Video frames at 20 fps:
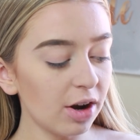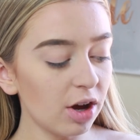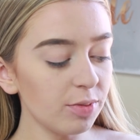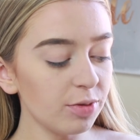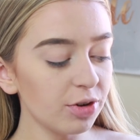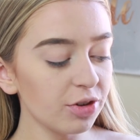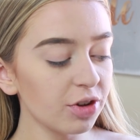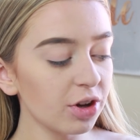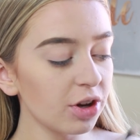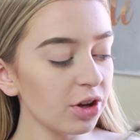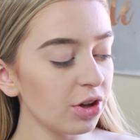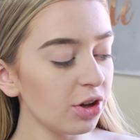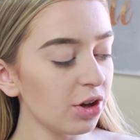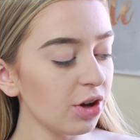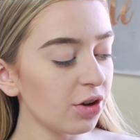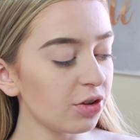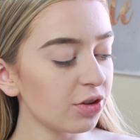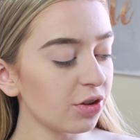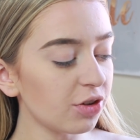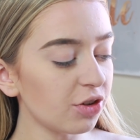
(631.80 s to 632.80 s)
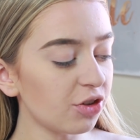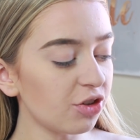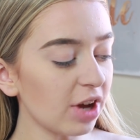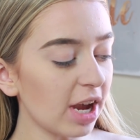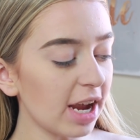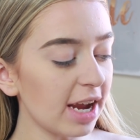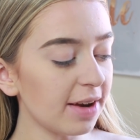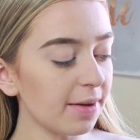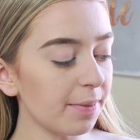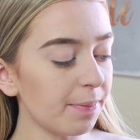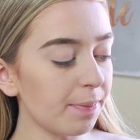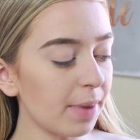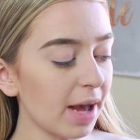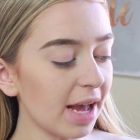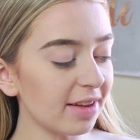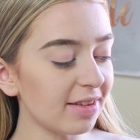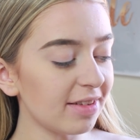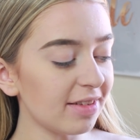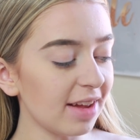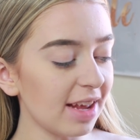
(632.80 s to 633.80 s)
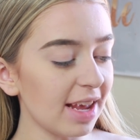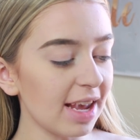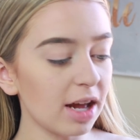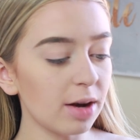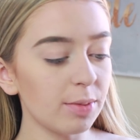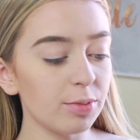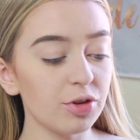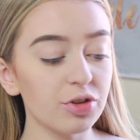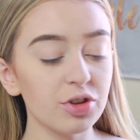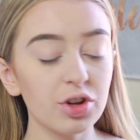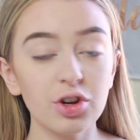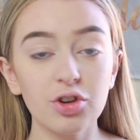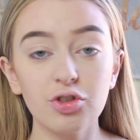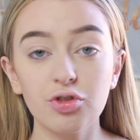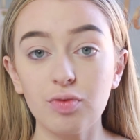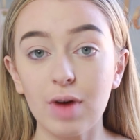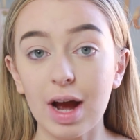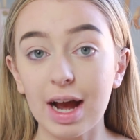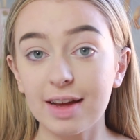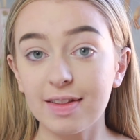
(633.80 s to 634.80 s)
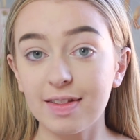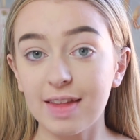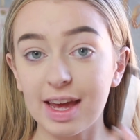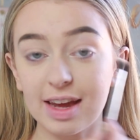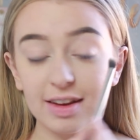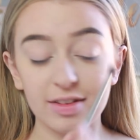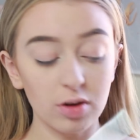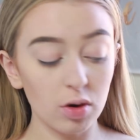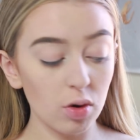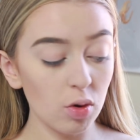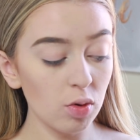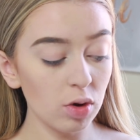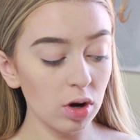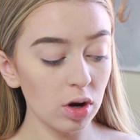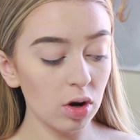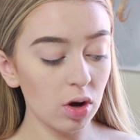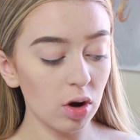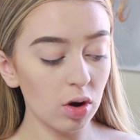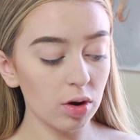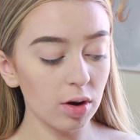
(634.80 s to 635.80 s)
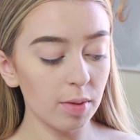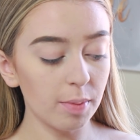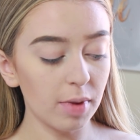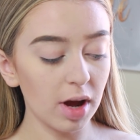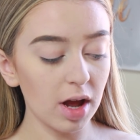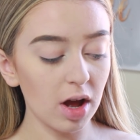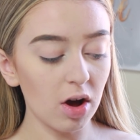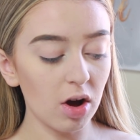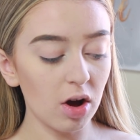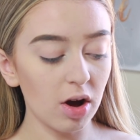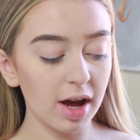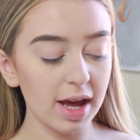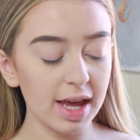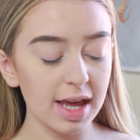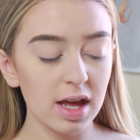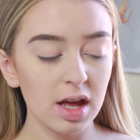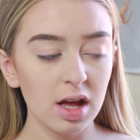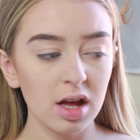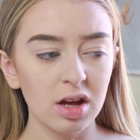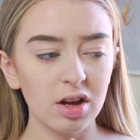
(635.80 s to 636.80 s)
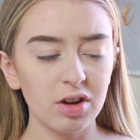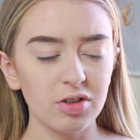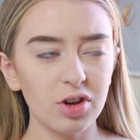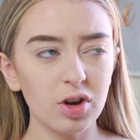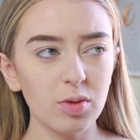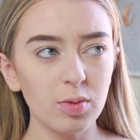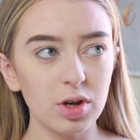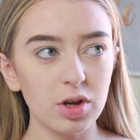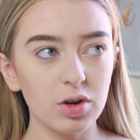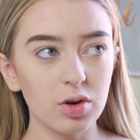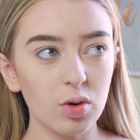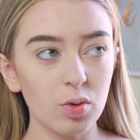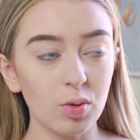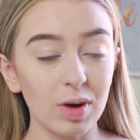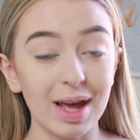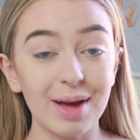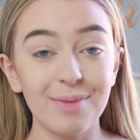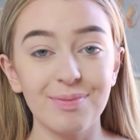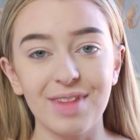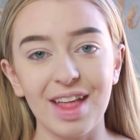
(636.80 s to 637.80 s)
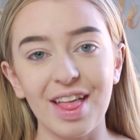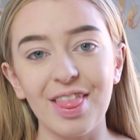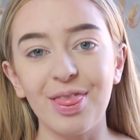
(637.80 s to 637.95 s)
I'm just going to use the shade Bestie, and I'm just going to drag this all along my eye. I don't know what you call it.